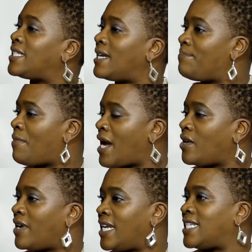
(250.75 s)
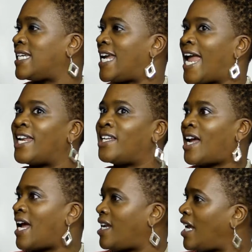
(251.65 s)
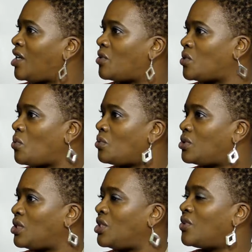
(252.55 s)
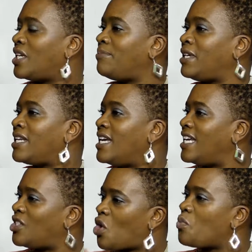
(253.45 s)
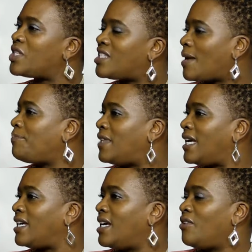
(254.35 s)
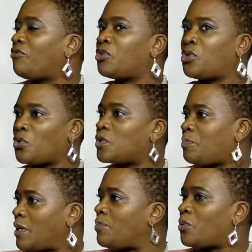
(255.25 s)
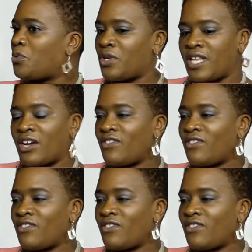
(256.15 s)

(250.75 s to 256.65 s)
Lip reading: migrating to Canada at 8 years old. You know what I mean? Mm. It's always something for those people who are there.